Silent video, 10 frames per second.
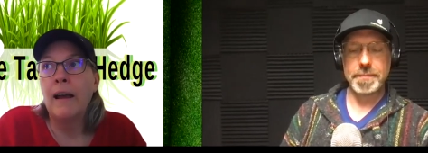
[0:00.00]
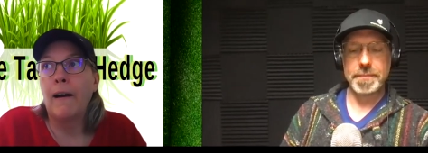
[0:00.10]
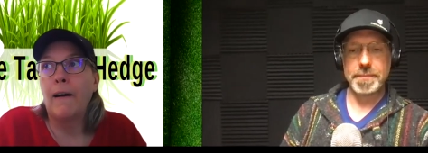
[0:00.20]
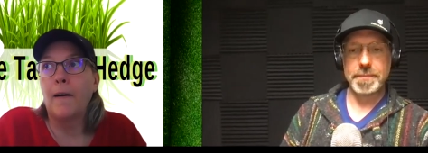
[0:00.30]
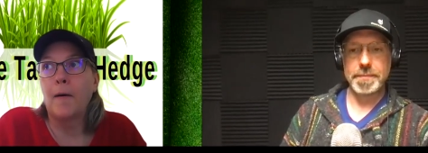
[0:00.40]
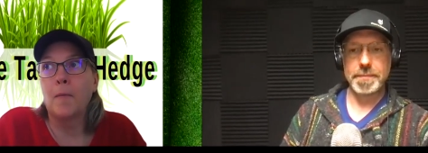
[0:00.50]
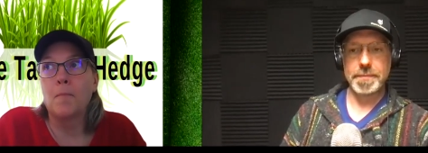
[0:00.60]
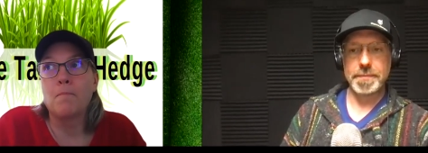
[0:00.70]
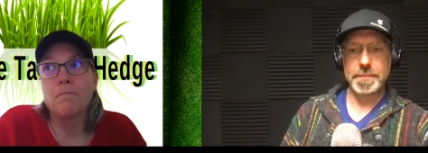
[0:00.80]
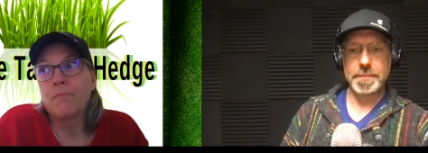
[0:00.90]

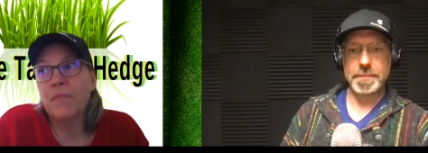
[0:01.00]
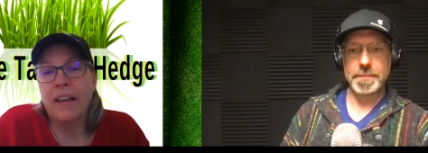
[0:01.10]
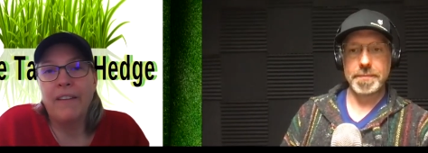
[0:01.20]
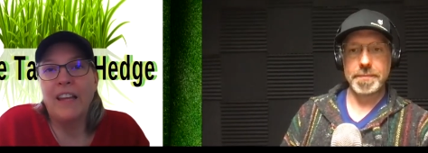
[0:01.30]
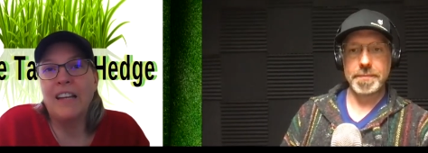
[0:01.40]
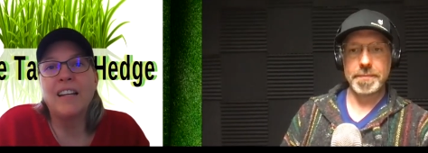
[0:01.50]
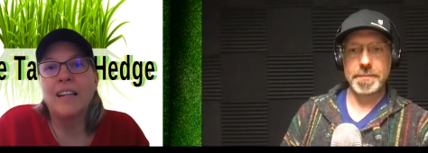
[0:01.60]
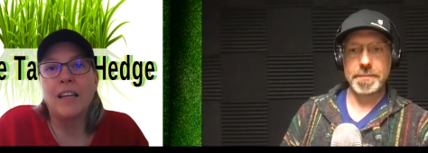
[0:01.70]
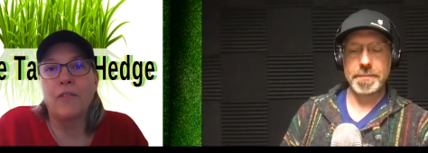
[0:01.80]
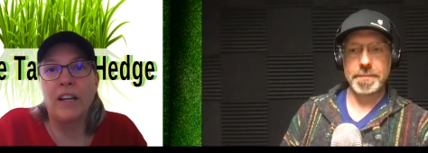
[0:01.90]
Speaker 1: Um, and they
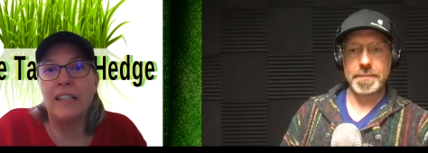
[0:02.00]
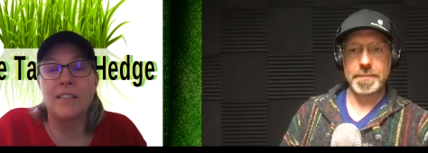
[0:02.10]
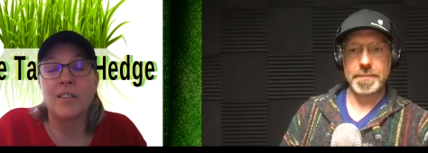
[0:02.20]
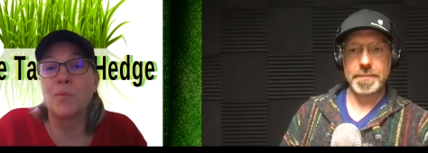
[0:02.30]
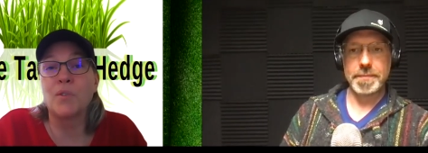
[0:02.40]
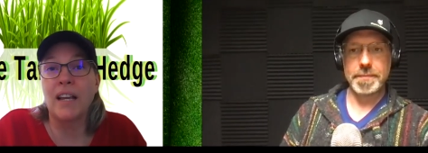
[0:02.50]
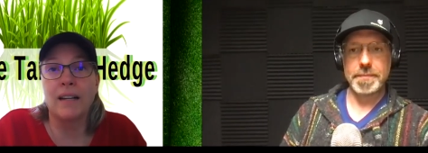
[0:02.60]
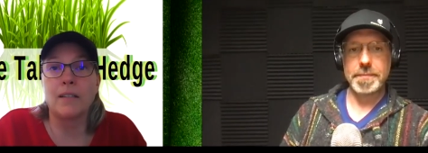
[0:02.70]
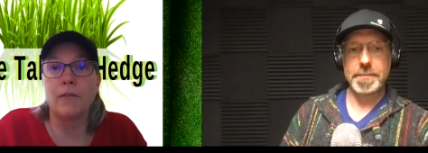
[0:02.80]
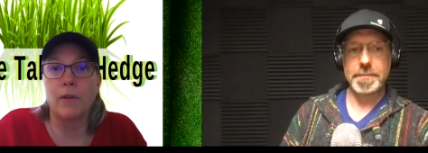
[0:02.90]
didn't give any
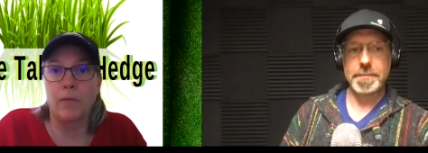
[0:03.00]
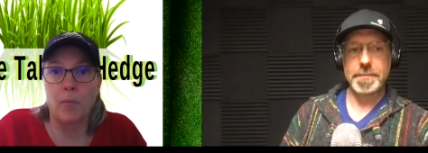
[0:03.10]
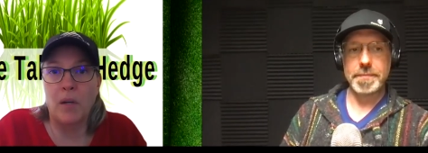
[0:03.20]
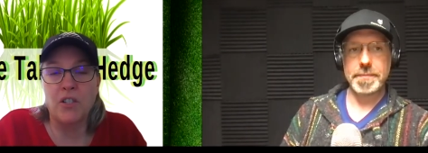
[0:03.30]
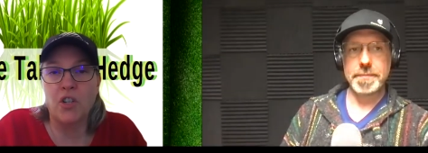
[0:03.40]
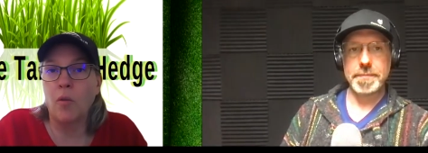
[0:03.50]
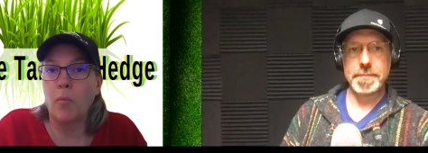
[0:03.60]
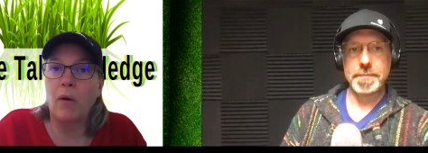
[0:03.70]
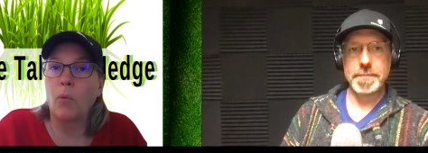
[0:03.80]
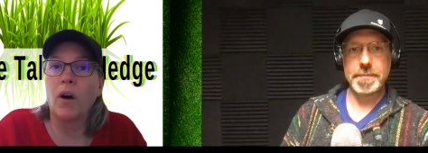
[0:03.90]
substantive information
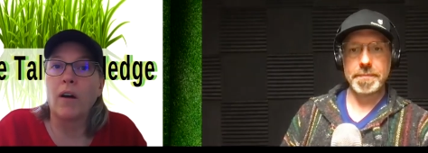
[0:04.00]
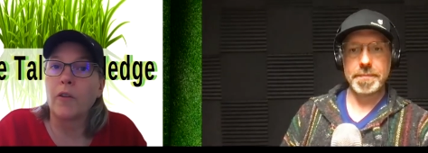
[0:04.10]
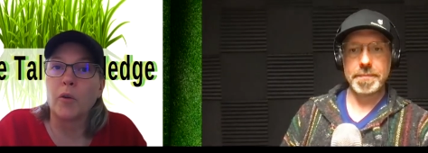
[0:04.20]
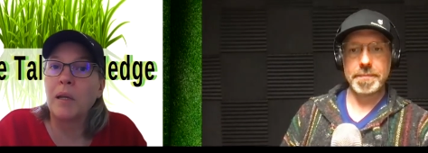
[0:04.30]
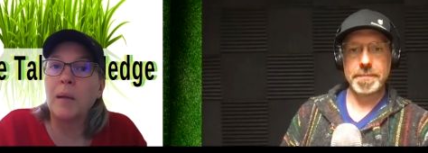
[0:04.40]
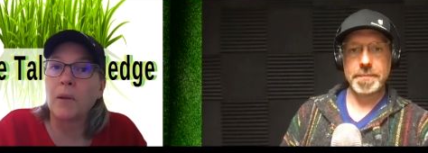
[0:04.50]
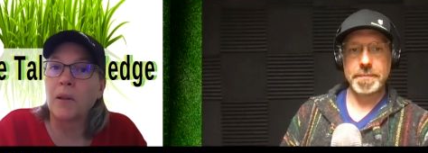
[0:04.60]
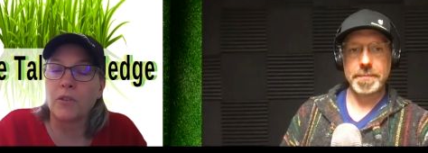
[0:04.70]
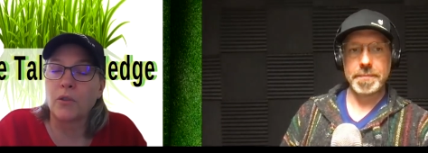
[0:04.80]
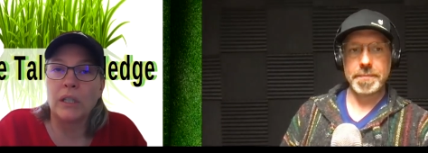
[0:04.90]
about what other people
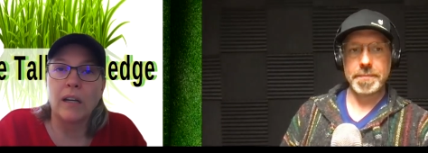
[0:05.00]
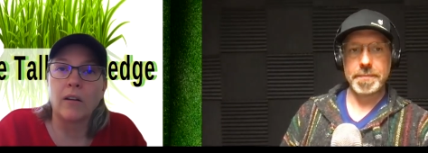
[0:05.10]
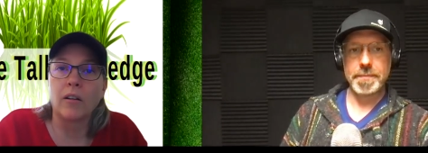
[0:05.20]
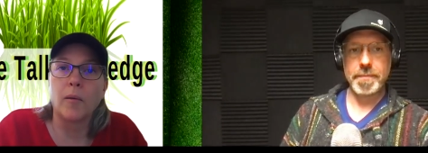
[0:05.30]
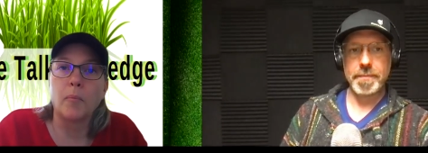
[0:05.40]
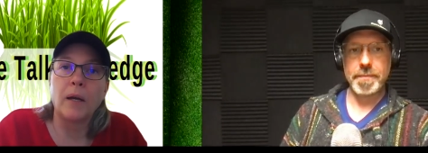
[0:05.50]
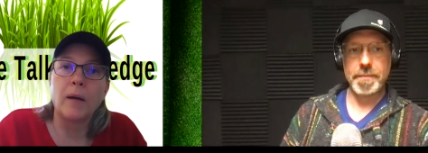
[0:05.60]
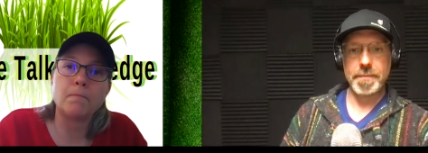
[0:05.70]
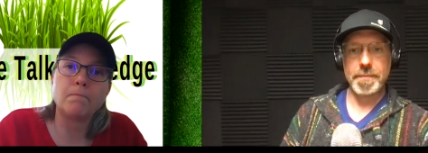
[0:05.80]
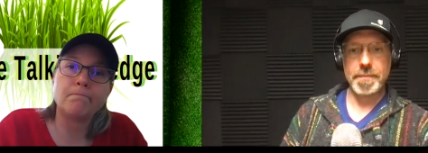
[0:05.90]
are doing in Colombia.
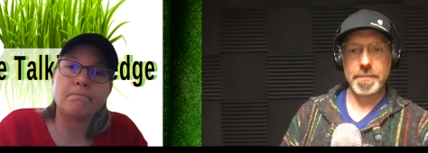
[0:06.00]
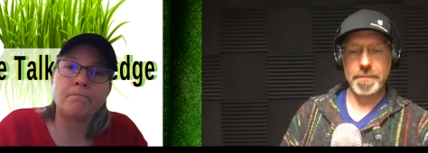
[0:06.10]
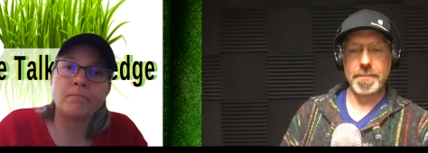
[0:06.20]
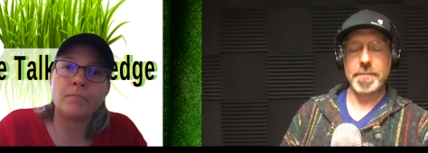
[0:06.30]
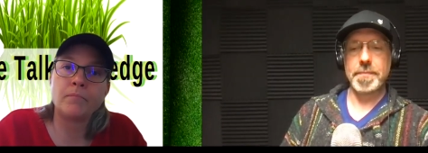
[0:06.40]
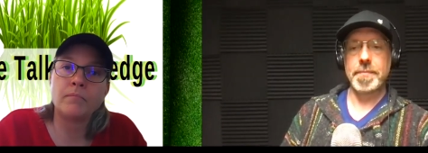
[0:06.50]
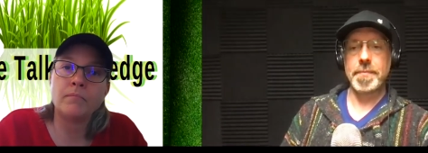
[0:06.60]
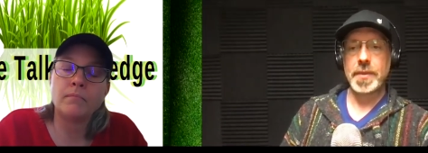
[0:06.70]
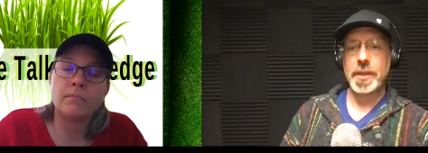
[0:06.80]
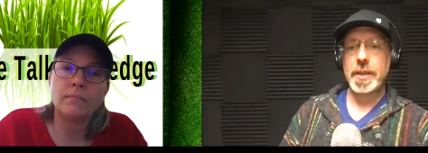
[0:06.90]
Speaker 2: Mm -hmm.
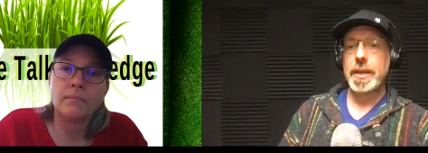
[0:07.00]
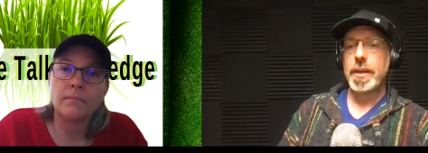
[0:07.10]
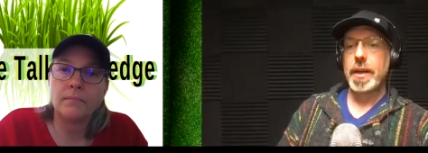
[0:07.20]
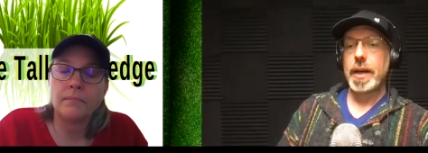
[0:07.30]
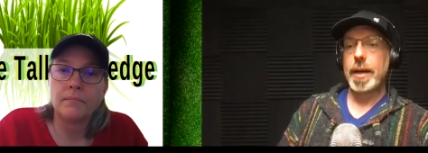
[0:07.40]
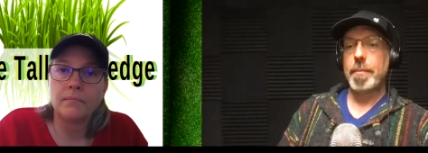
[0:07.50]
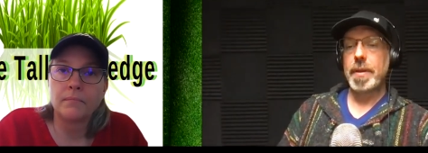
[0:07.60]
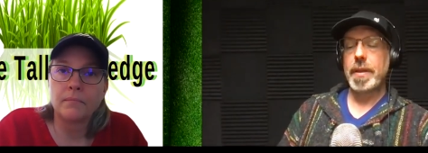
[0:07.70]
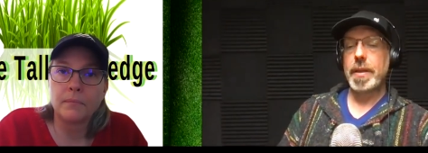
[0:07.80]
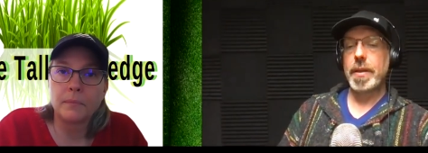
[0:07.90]
um,
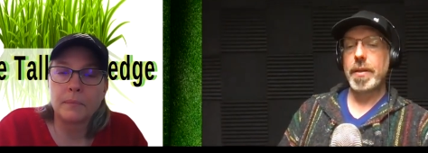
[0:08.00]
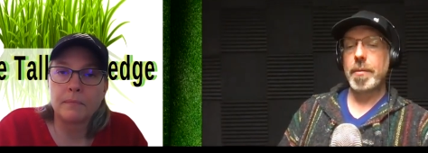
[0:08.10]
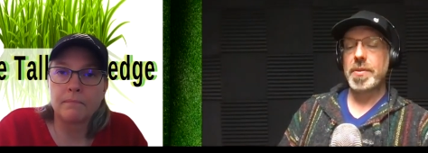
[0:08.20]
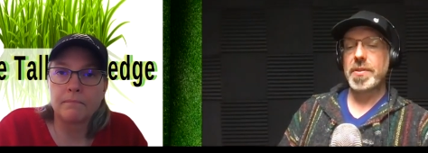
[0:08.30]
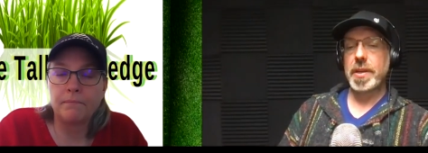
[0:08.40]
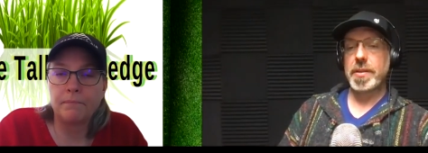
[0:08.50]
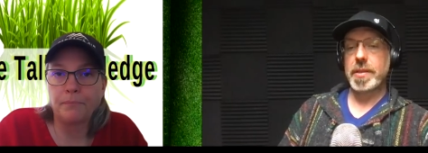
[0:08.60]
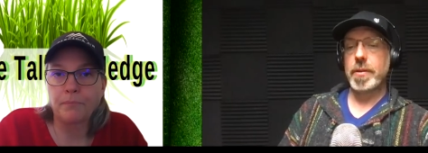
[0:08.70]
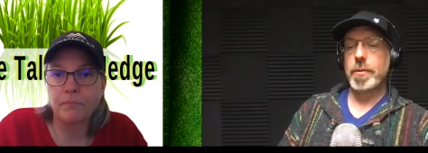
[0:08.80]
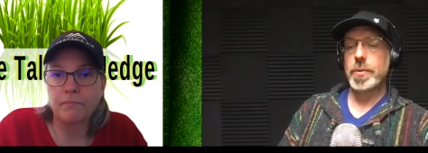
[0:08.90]
Number
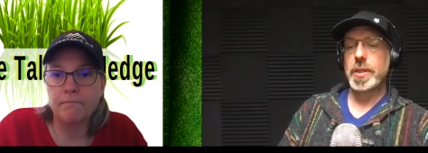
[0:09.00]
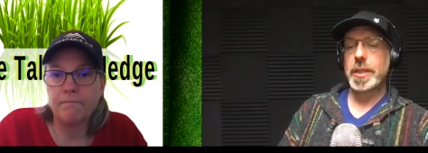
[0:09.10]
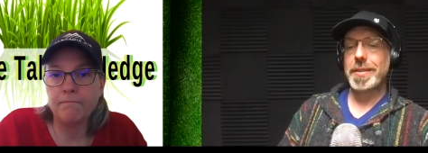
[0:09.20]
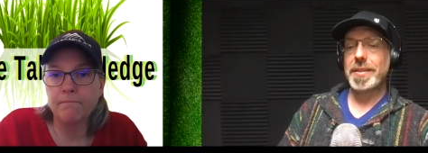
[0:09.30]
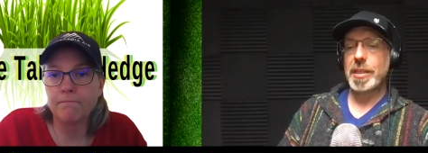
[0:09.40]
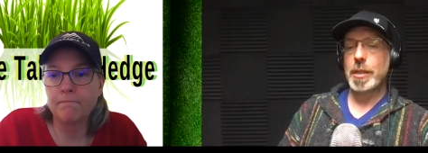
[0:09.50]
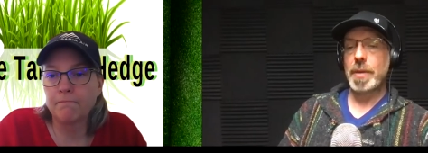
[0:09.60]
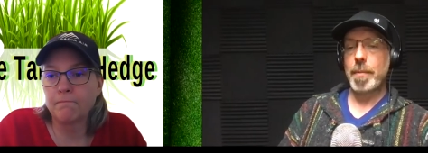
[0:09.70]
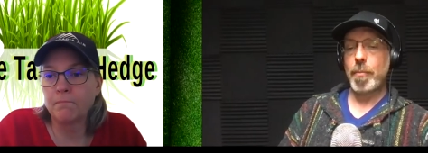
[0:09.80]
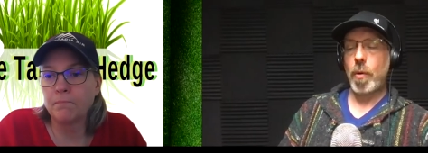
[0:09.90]
six, introducing the
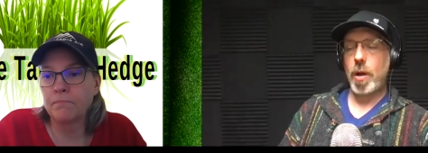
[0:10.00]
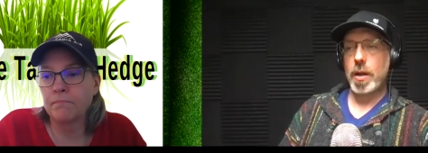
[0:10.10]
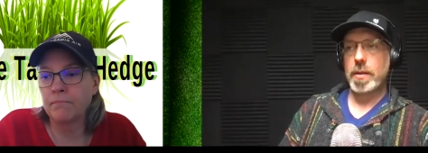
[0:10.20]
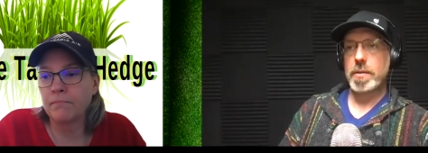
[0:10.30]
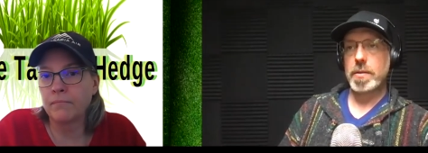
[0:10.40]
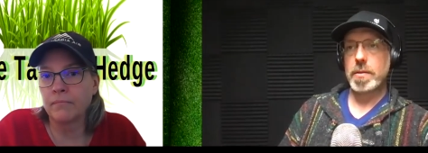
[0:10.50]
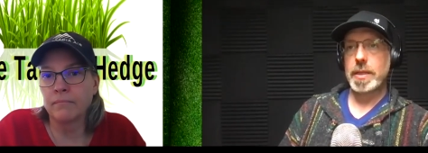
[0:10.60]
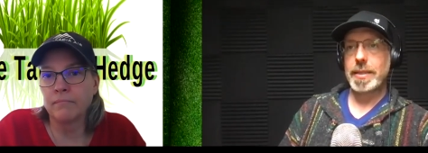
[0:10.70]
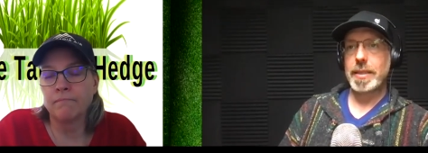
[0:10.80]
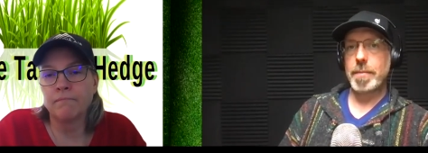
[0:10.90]
team and products.
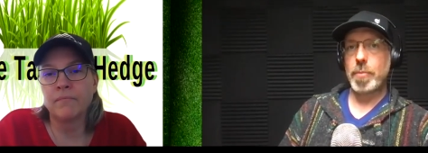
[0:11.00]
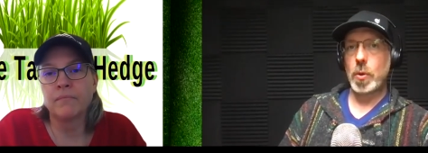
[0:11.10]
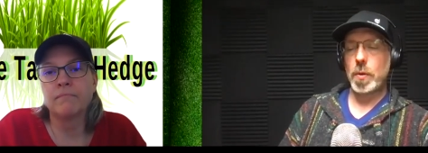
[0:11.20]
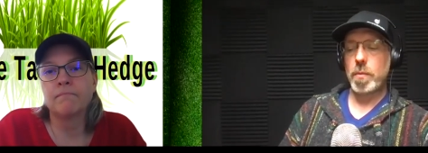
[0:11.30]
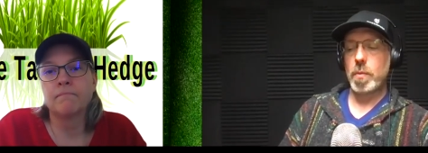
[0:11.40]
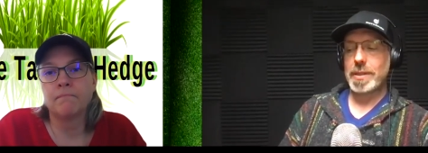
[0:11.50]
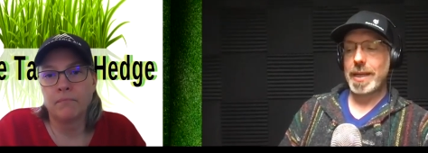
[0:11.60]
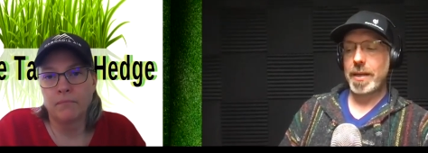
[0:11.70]
They did both. Was that